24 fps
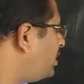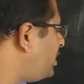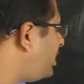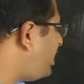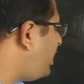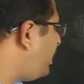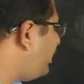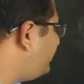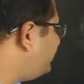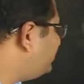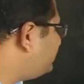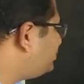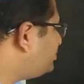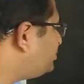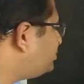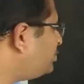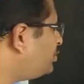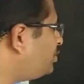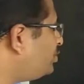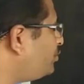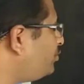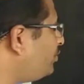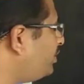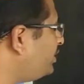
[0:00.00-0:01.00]
And
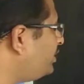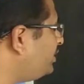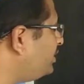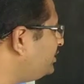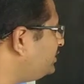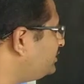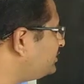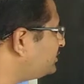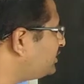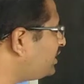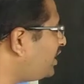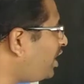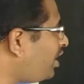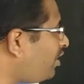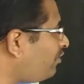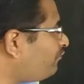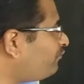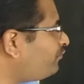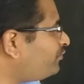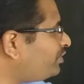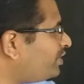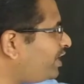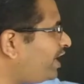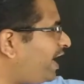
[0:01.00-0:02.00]
third one is
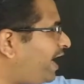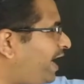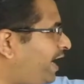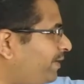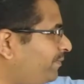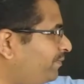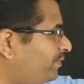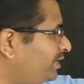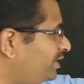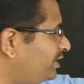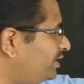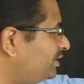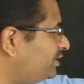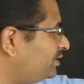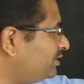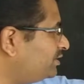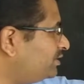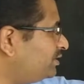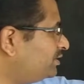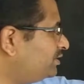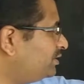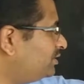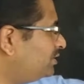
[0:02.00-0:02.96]
after hammering.